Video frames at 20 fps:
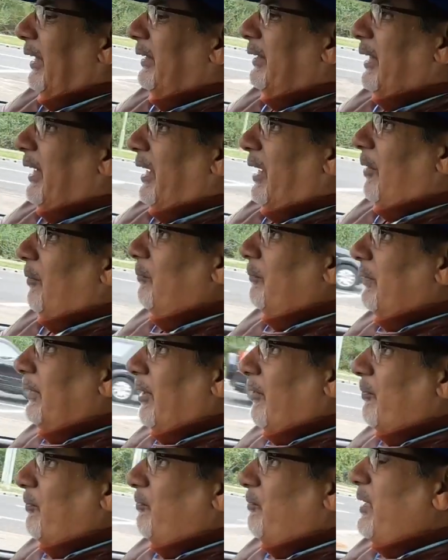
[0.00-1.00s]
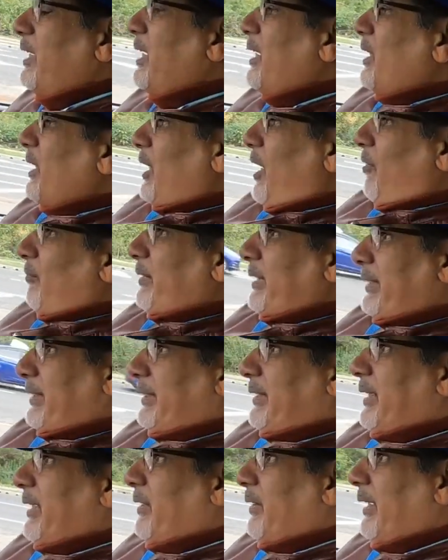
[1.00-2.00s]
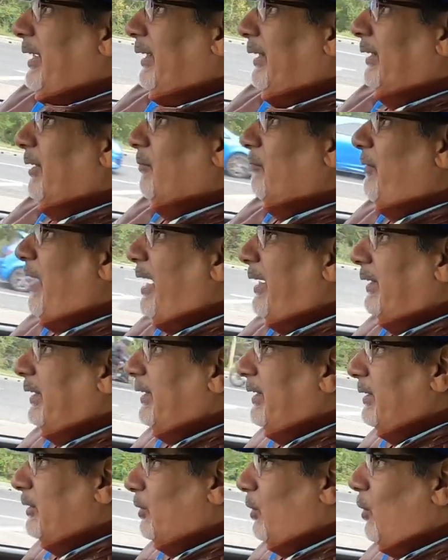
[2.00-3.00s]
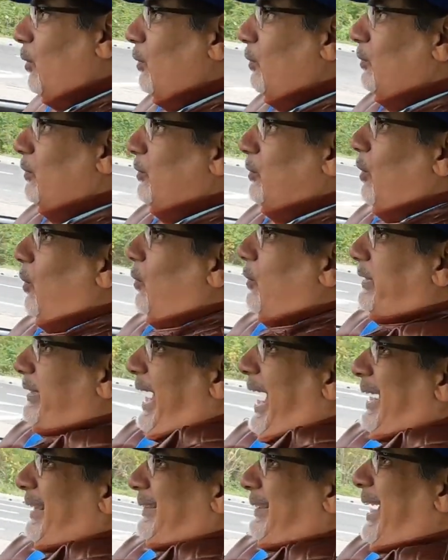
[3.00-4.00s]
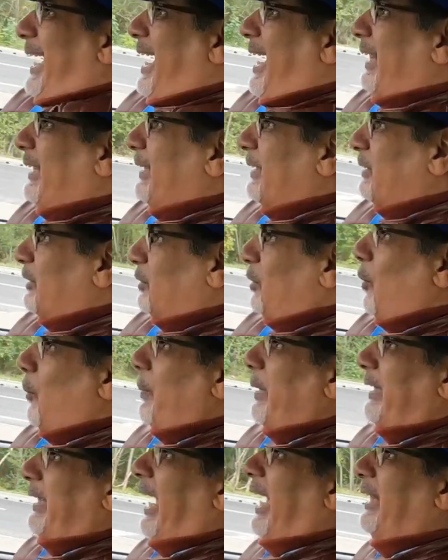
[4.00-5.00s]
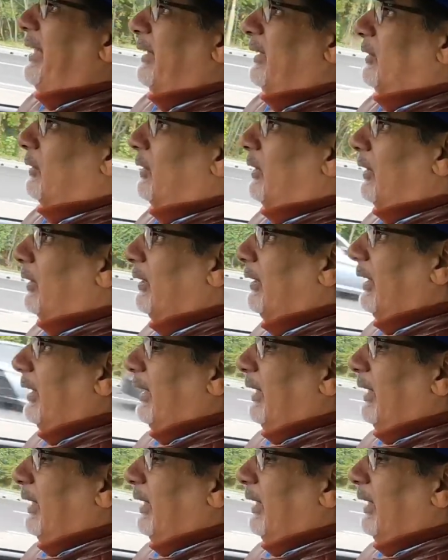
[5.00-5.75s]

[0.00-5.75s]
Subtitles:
the feel of the steering, the fact that it's all so tactile, it's so mechanical,